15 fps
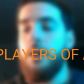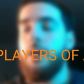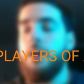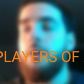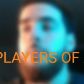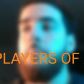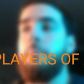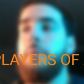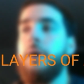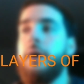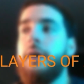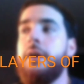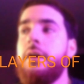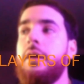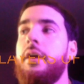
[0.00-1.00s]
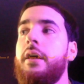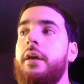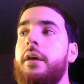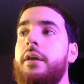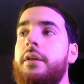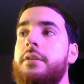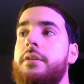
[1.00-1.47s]
But
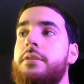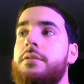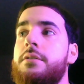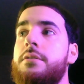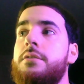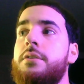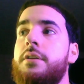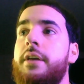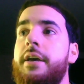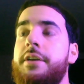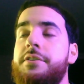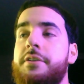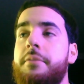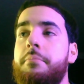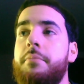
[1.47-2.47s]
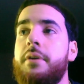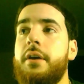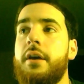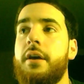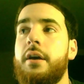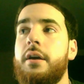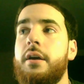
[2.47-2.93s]
in today's
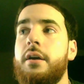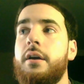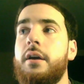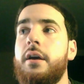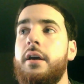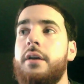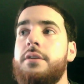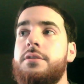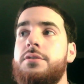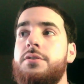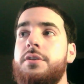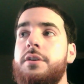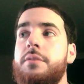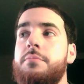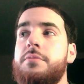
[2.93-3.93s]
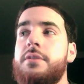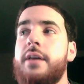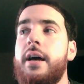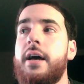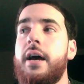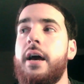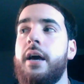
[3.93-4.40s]
NBA, it seems
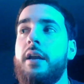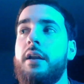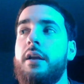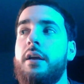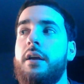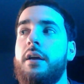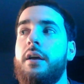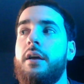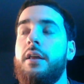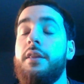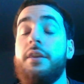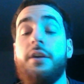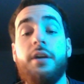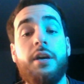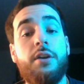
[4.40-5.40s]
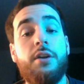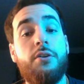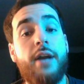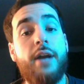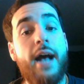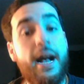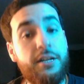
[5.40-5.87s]
that the
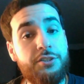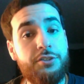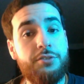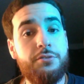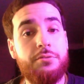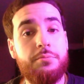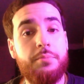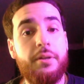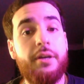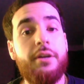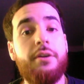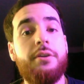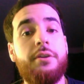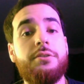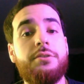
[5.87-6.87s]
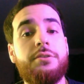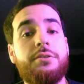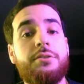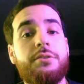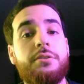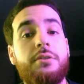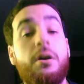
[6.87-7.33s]
international
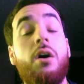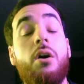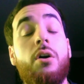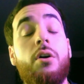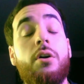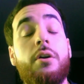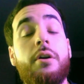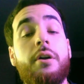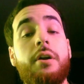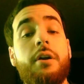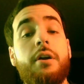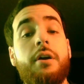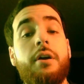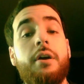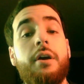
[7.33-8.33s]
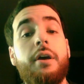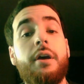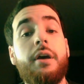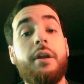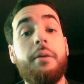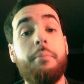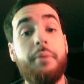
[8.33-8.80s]
players are
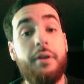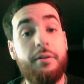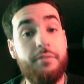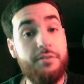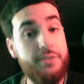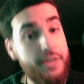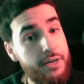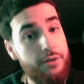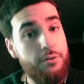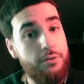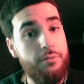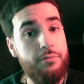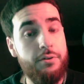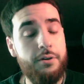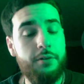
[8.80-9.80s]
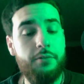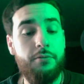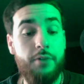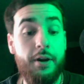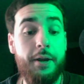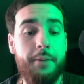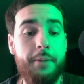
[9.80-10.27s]
in a bit of a takeover, right?